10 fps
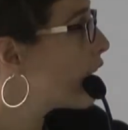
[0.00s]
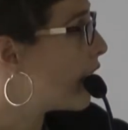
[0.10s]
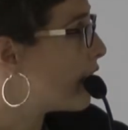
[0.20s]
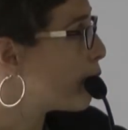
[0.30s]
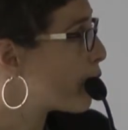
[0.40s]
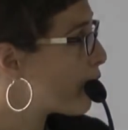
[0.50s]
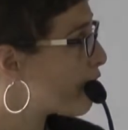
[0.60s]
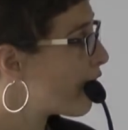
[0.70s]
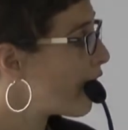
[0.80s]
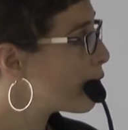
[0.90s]
And what we
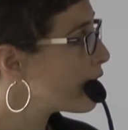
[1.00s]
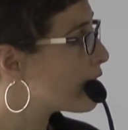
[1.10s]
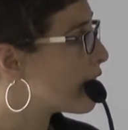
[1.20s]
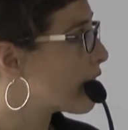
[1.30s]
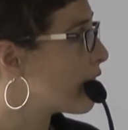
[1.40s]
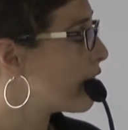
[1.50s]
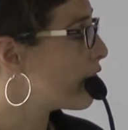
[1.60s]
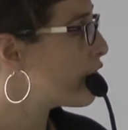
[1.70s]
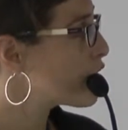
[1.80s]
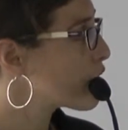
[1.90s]
found is that
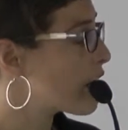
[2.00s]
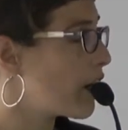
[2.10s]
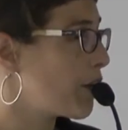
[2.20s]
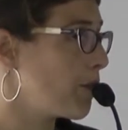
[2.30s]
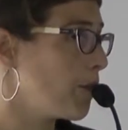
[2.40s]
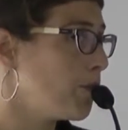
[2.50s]
the features that are